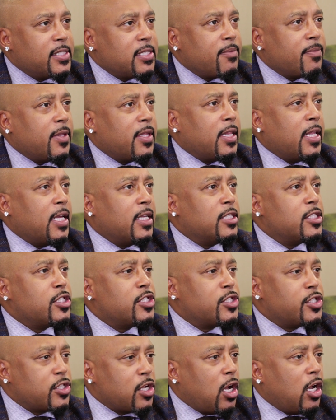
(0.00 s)
something that
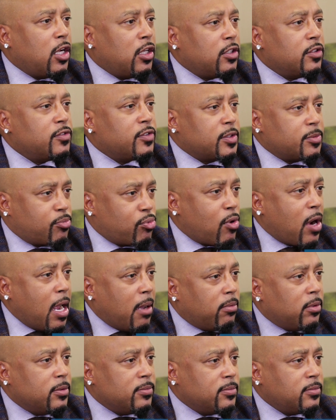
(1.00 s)
solves a
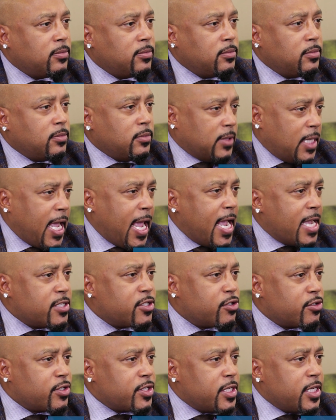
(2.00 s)
problem,
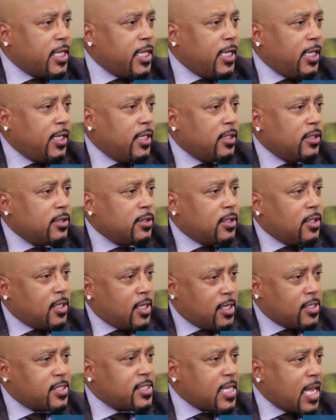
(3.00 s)
answers a need,
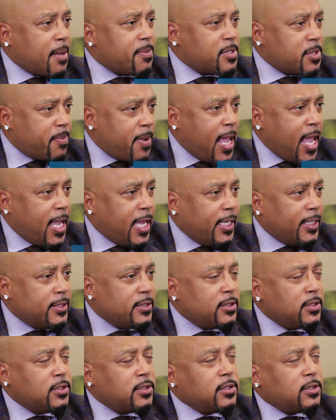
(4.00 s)
and stops a pain.